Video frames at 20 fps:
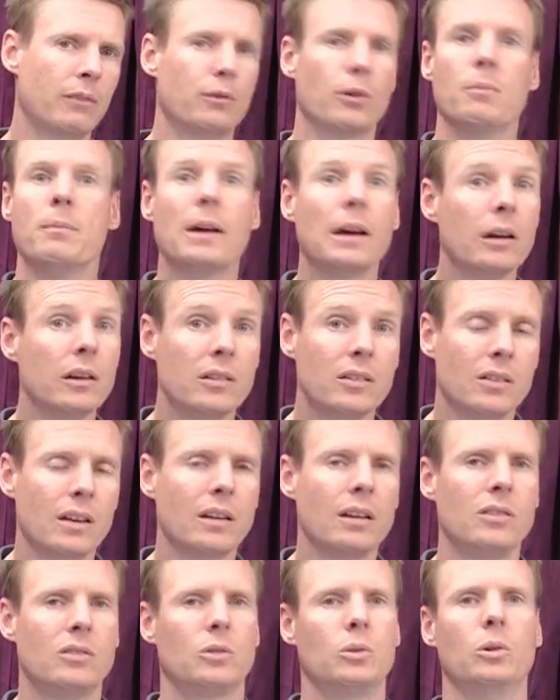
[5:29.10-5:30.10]
married
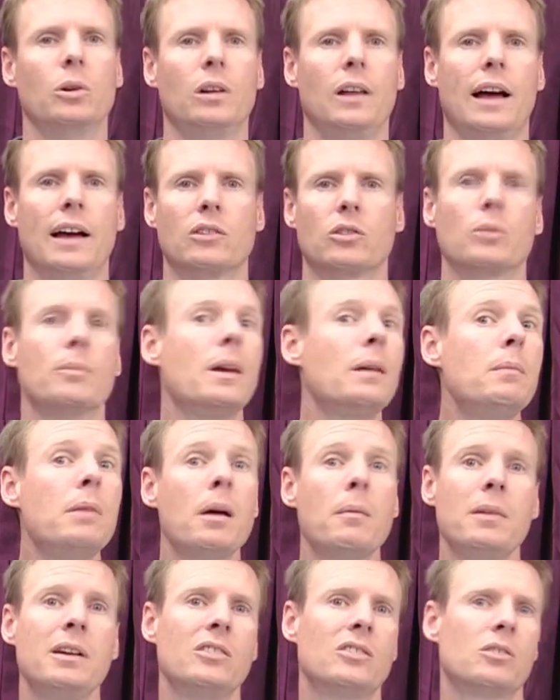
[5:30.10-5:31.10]
Sunday school class. Or maybe
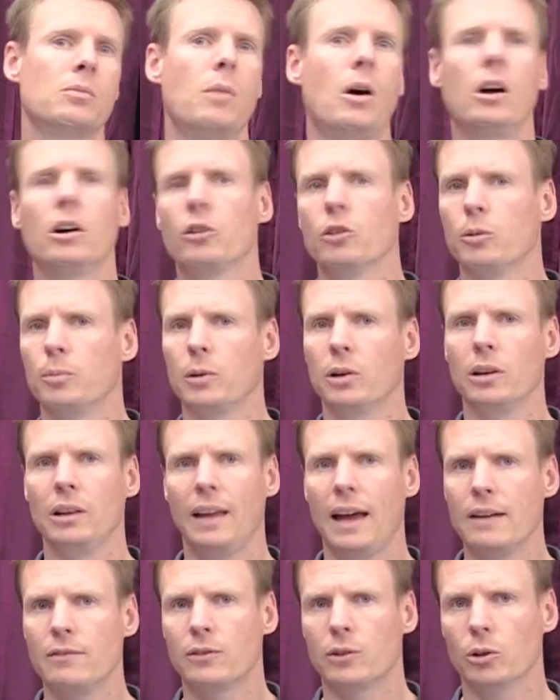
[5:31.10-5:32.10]
I'm in a small group or a
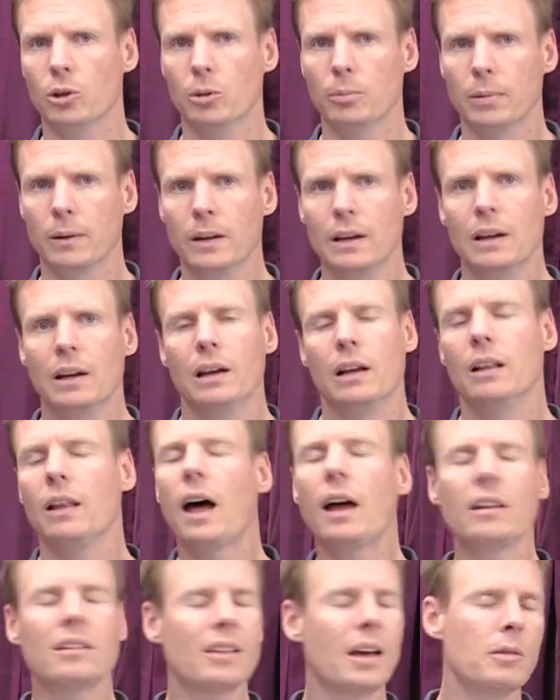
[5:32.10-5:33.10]
life group. A
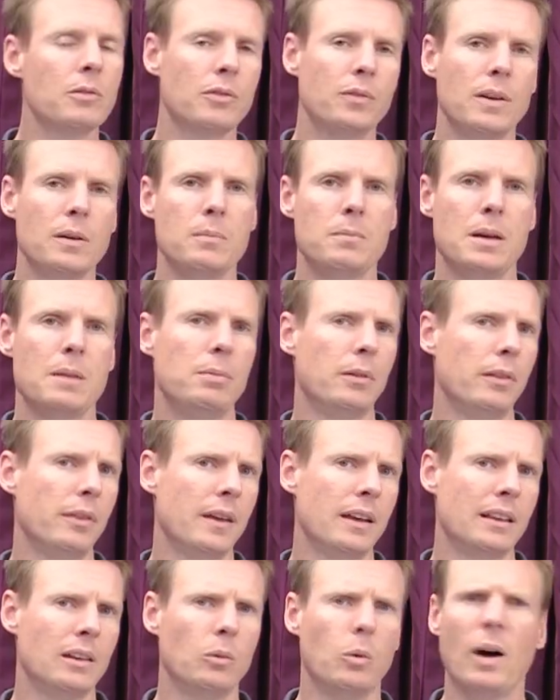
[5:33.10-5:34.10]
lot of times people
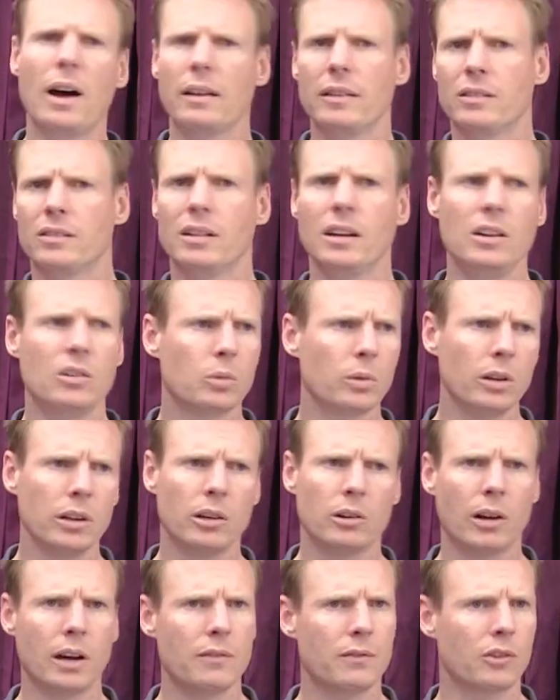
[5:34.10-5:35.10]
think that, wow, the city's really
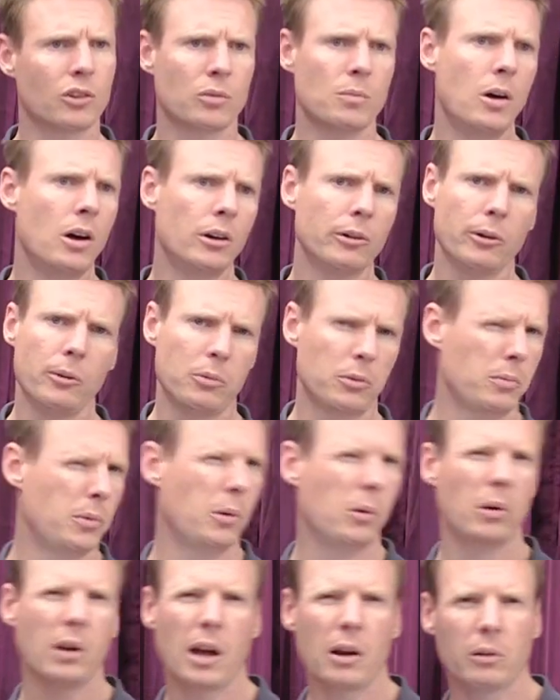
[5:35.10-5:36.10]
great for small groups,
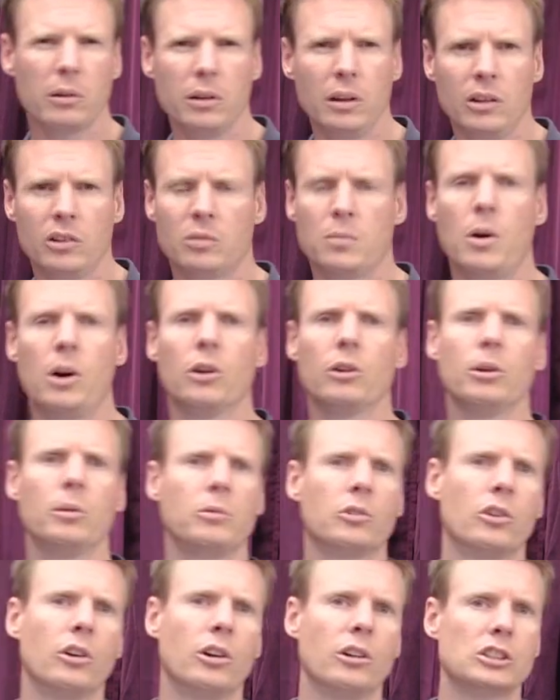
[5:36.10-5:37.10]
but we're not really a small group
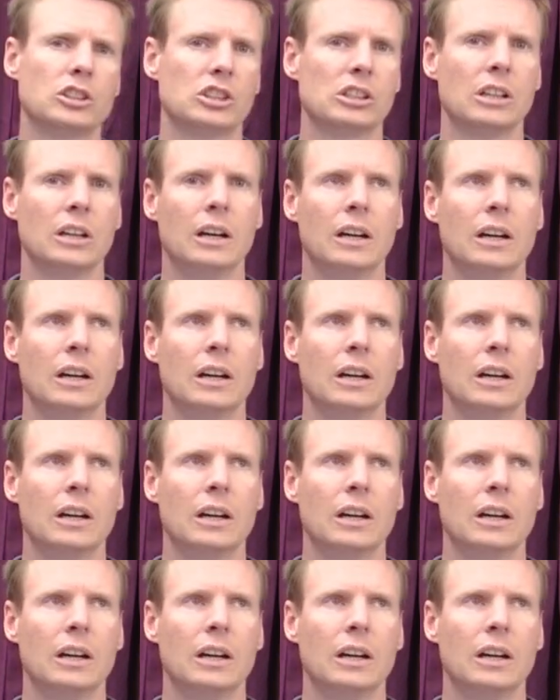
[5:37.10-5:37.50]
church.